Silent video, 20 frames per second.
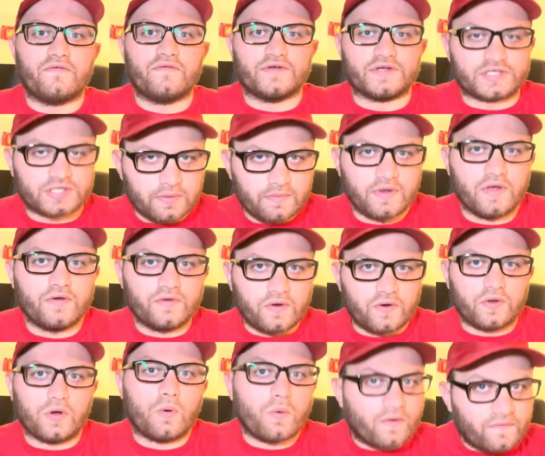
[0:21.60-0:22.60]
Some of you
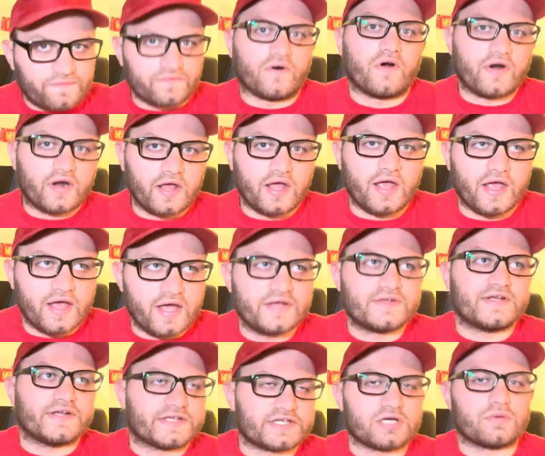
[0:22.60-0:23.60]
don't know where Florida is.
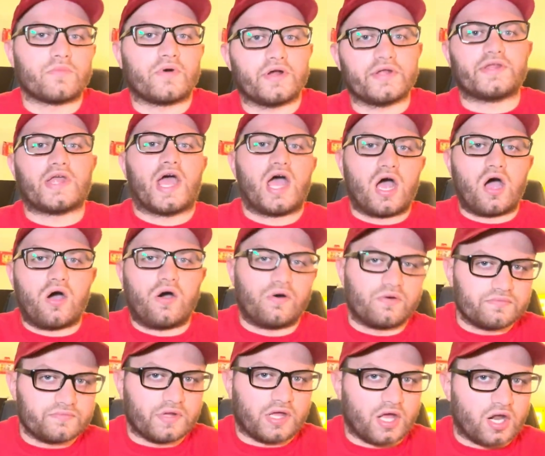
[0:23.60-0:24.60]
It's somewhere
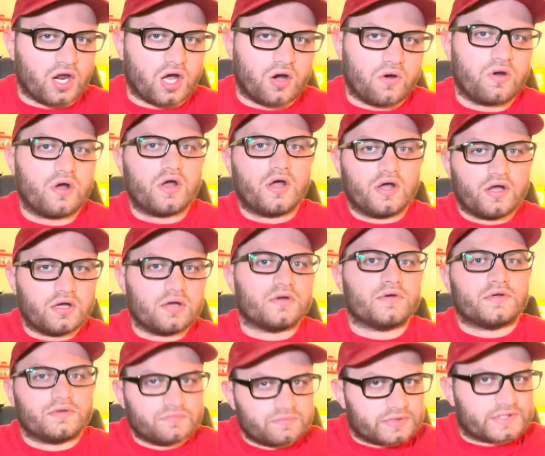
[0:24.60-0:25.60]
down, you know,
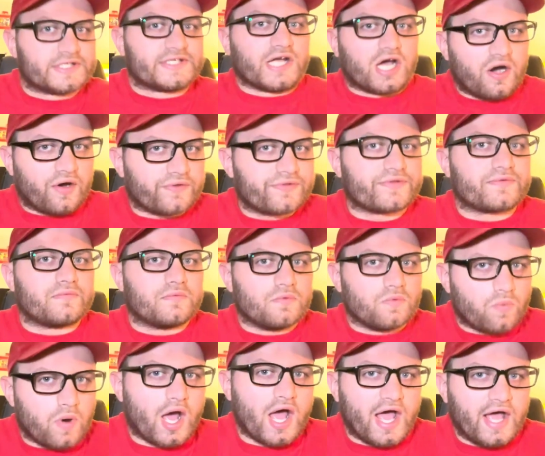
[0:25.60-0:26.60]

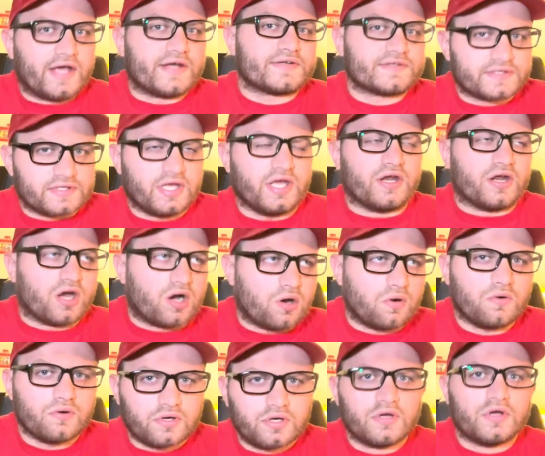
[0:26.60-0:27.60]
southwest, you
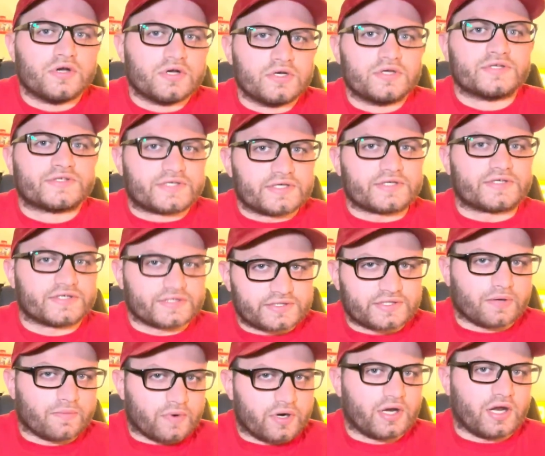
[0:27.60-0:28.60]
know,
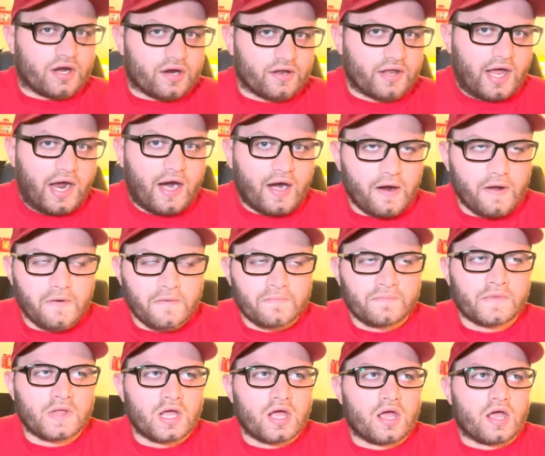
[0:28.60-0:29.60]
somewhere near there
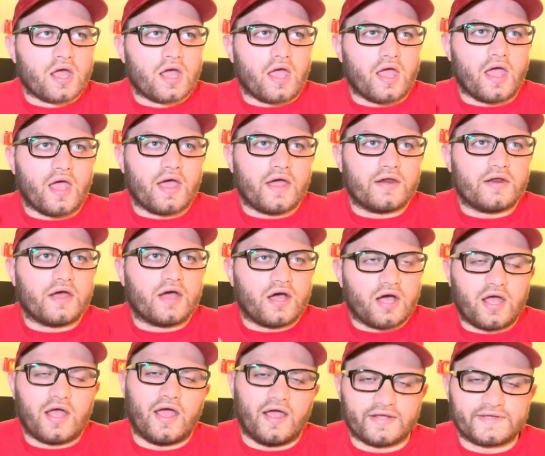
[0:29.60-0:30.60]
and uh,
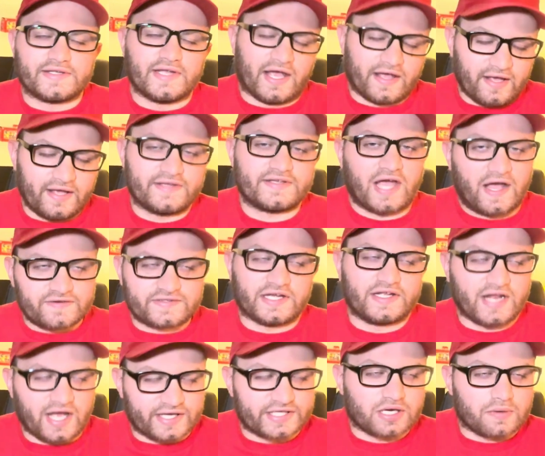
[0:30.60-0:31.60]
it's obviously
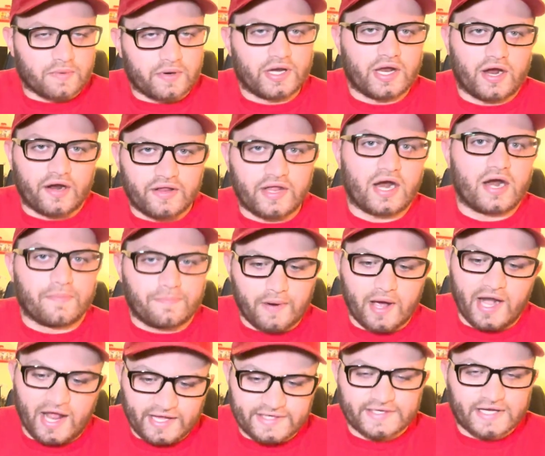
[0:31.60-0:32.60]
not somewhere near there,
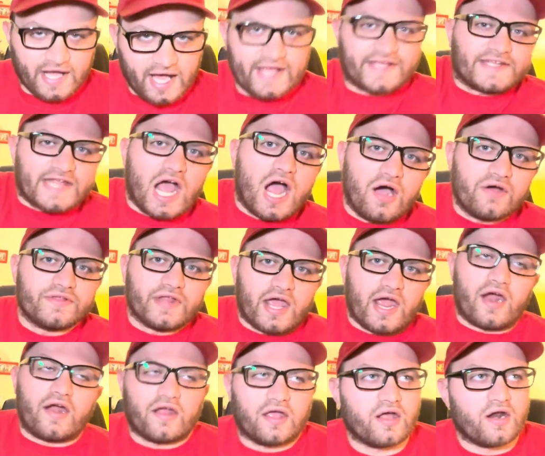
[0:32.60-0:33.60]
but it's it's down
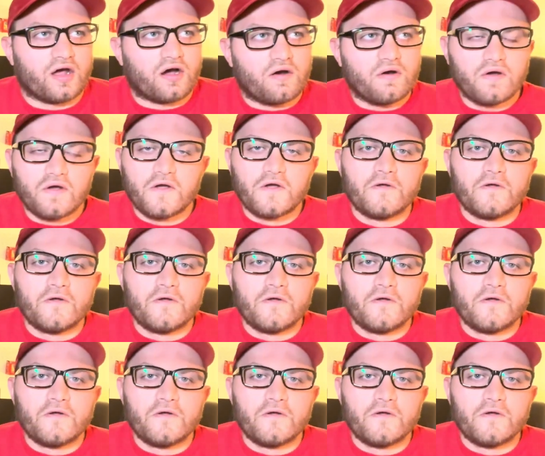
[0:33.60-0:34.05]
there, you know.